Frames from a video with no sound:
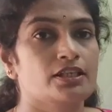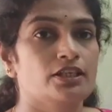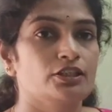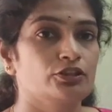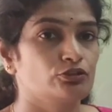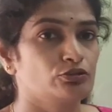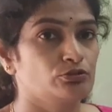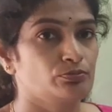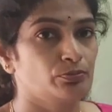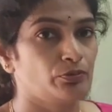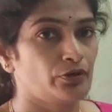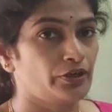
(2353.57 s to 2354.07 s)

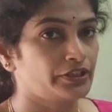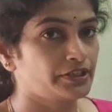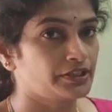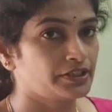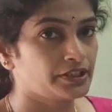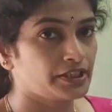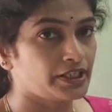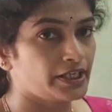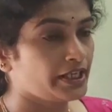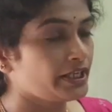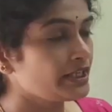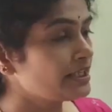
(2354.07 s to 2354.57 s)

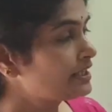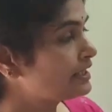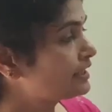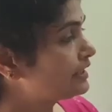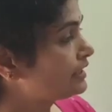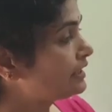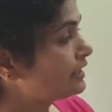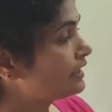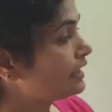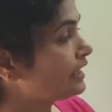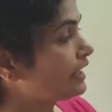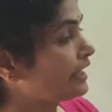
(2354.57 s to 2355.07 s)
2.3,
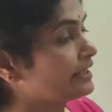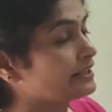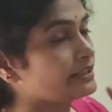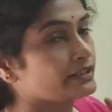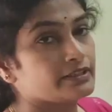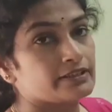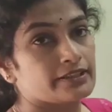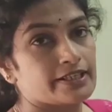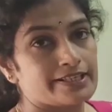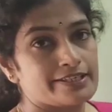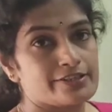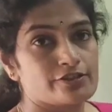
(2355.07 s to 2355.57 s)
and
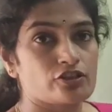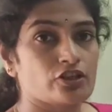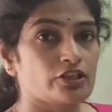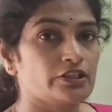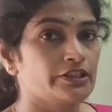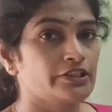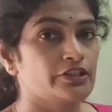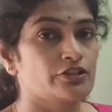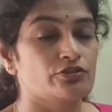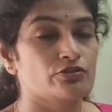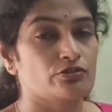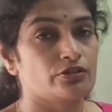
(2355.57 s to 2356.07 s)
that's all in
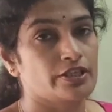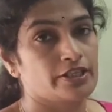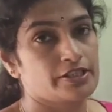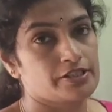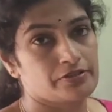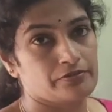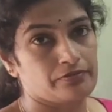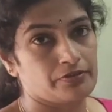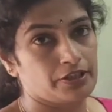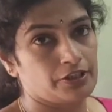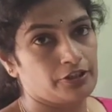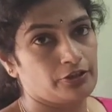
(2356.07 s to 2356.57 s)
today's
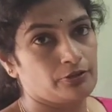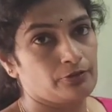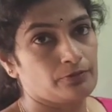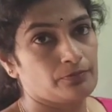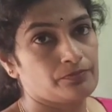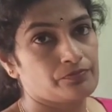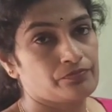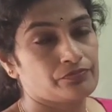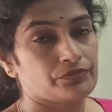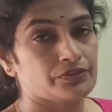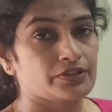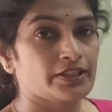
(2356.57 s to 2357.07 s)
video.
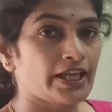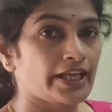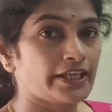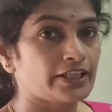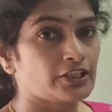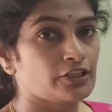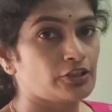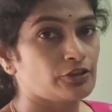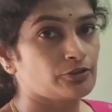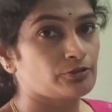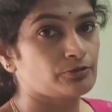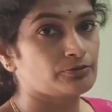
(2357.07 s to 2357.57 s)
Thank
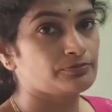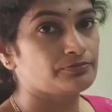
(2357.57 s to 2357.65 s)
you.